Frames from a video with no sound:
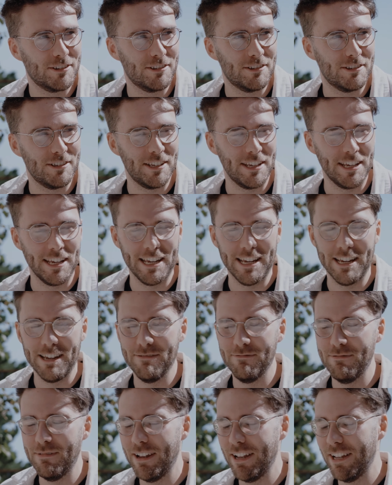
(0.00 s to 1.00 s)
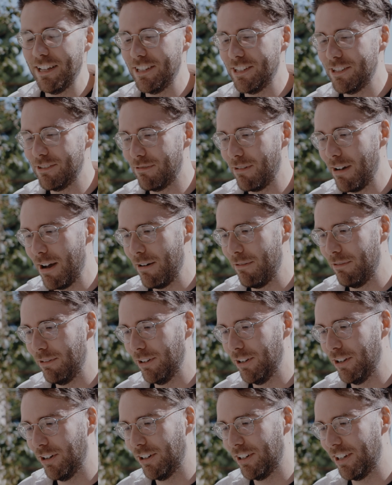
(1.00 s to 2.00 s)
One of the best things that I've had since I've
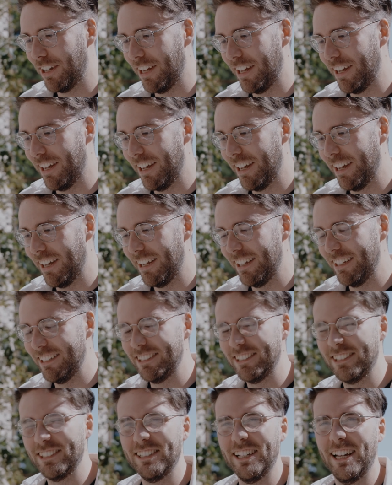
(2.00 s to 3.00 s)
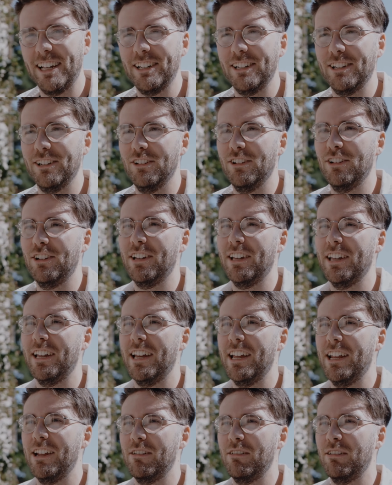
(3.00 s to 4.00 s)
been here is actually like support network
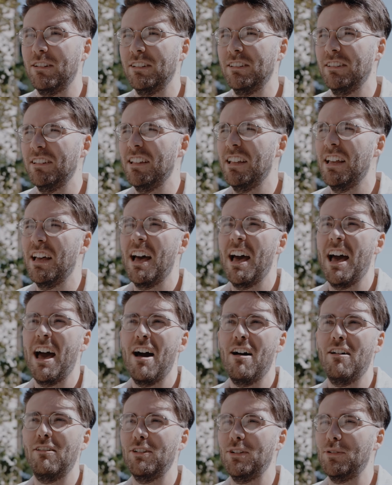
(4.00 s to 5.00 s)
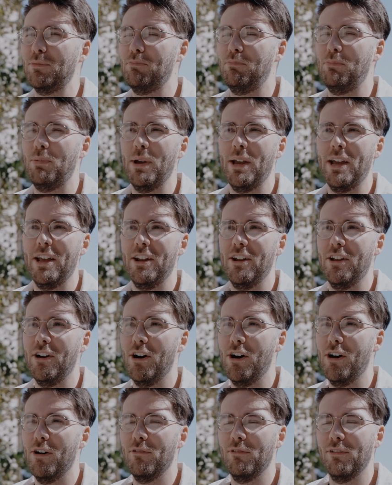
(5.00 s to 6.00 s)
of my friends, like the other PhD
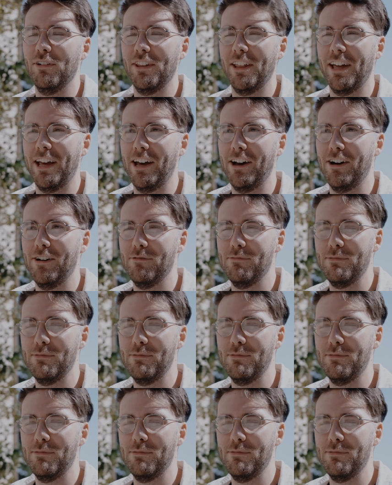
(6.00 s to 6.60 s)
students that are here.